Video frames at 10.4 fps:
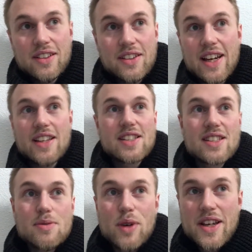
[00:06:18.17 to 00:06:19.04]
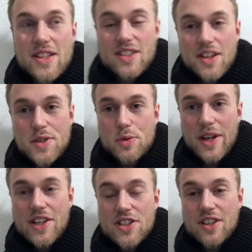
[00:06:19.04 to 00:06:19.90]
And that's why it's not
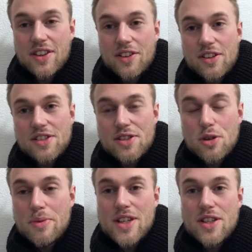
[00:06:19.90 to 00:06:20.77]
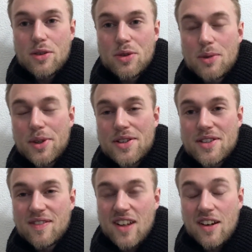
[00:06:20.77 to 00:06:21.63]
strange that there are so many
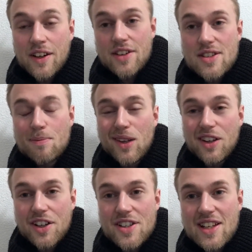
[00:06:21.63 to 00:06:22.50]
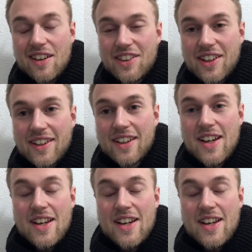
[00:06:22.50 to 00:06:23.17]
YouTubers and bloggers out there.